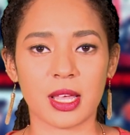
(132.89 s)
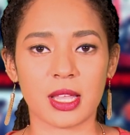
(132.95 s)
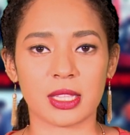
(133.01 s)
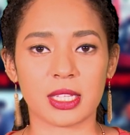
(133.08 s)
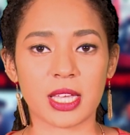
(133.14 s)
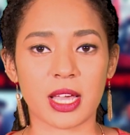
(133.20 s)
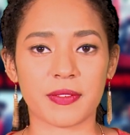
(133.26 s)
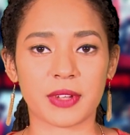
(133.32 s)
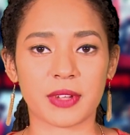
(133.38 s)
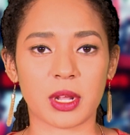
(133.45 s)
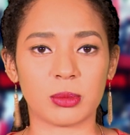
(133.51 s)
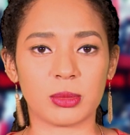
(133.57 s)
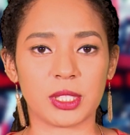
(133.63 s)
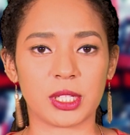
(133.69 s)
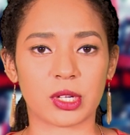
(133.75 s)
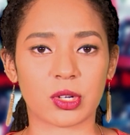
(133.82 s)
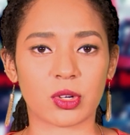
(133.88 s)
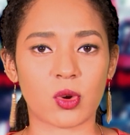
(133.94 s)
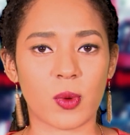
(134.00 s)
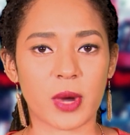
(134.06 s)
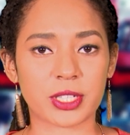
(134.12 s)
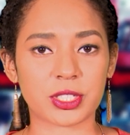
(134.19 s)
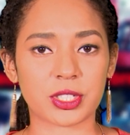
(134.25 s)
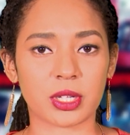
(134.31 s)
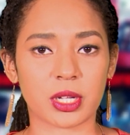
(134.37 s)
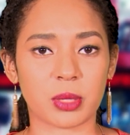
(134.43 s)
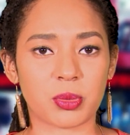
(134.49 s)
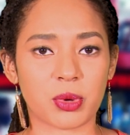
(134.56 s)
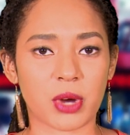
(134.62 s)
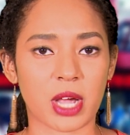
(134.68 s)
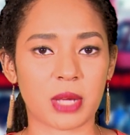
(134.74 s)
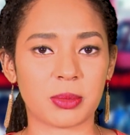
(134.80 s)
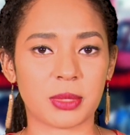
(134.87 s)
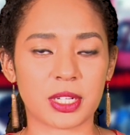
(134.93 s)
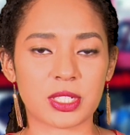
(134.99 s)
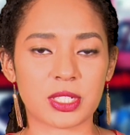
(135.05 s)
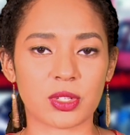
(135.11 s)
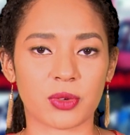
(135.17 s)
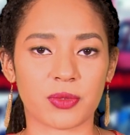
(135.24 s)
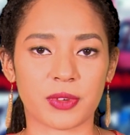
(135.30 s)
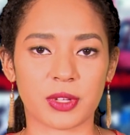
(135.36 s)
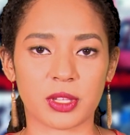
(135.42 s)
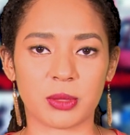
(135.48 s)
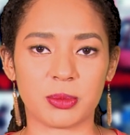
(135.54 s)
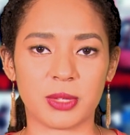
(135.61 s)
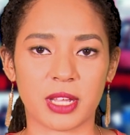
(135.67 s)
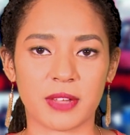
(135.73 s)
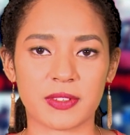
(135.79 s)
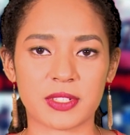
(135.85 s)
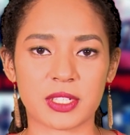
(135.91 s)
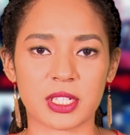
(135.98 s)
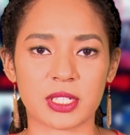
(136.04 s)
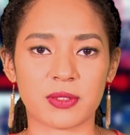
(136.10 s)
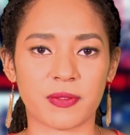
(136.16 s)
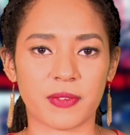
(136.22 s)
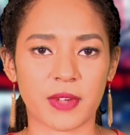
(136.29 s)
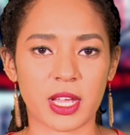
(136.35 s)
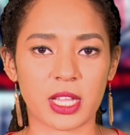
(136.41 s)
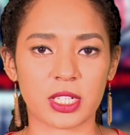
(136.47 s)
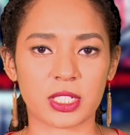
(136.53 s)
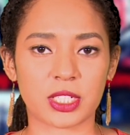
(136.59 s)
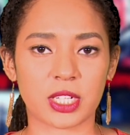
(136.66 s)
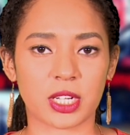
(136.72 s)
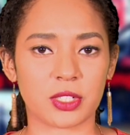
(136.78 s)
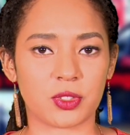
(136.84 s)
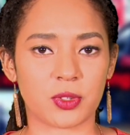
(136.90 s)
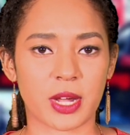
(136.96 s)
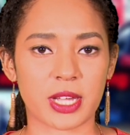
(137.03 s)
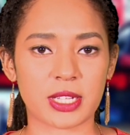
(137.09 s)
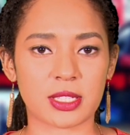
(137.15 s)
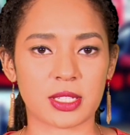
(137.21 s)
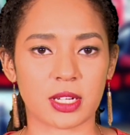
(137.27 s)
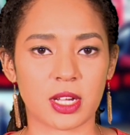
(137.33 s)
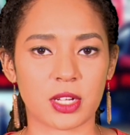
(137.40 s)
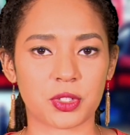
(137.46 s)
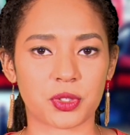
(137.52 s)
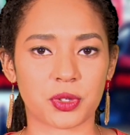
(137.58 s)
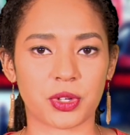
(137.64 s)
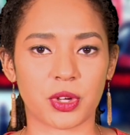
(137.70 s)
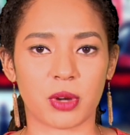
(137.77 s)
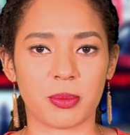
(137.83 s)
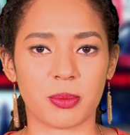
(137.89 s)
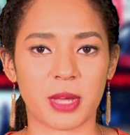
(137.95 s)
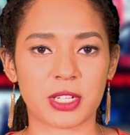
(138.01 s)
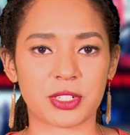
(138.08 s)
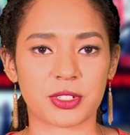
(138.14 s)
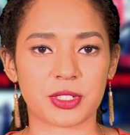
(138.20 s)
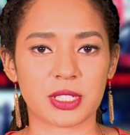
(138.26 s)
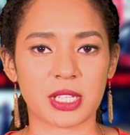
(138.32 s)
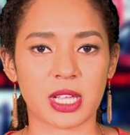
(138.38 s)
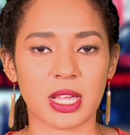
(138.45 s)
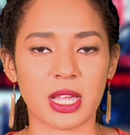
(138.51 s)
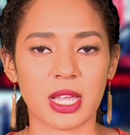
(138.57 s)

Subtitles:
The FNM leader questioning Prime Minister Philip Davis's failure to address the country on measures